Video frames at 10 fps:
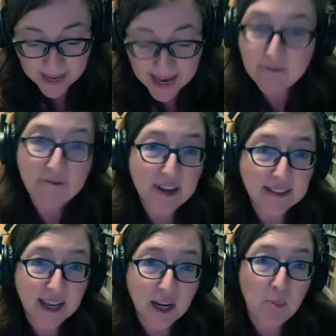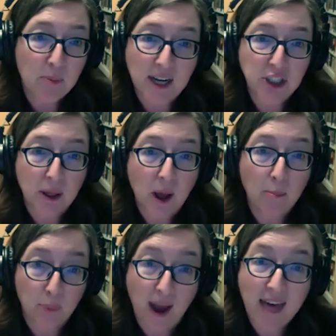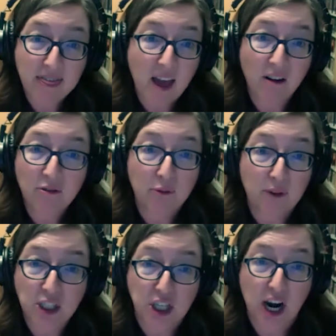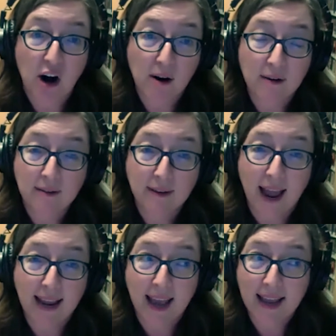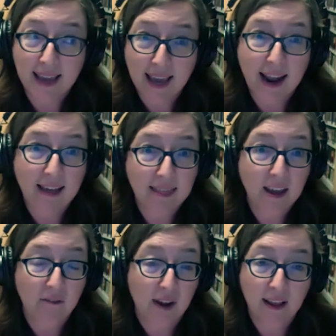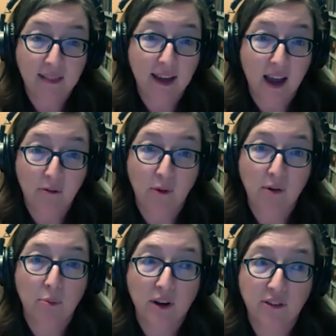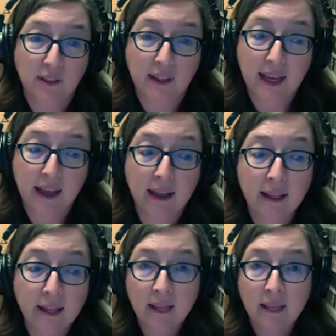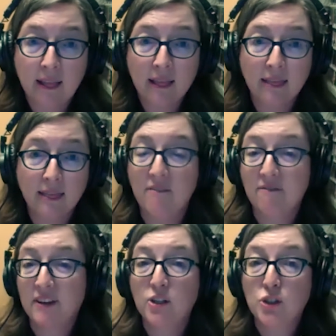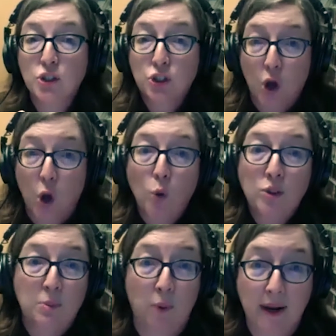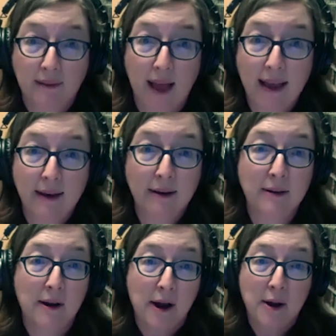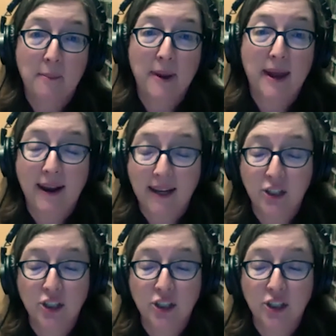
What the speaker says: It feels like a breath of fresh air. I cannot think of anything I've read recently that feels so spring-like. And I